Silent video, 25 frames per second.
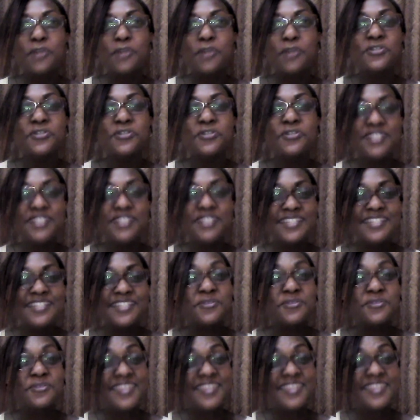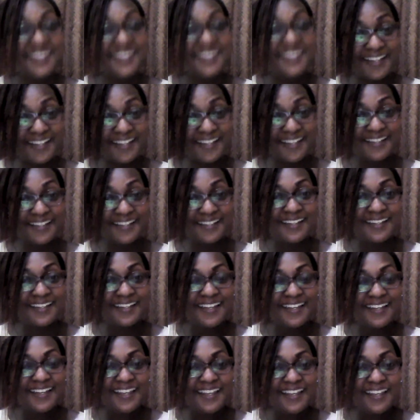opportunity to think,
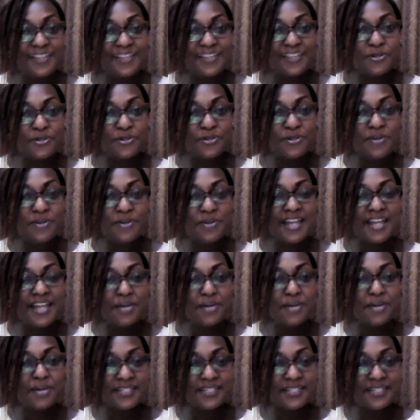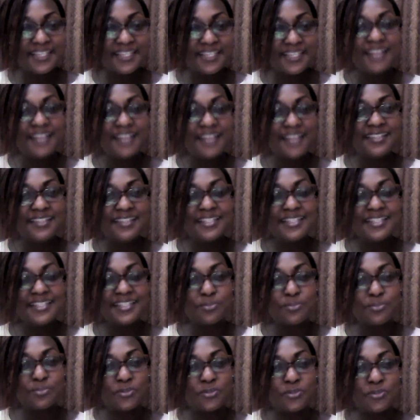and now decide,
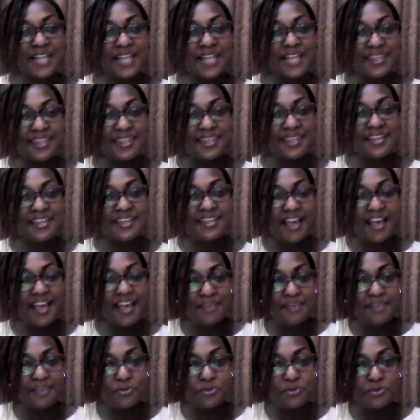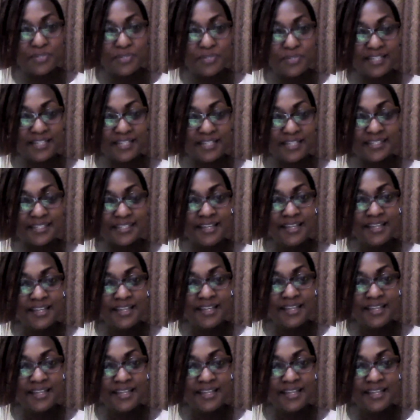this is what I think I am good at.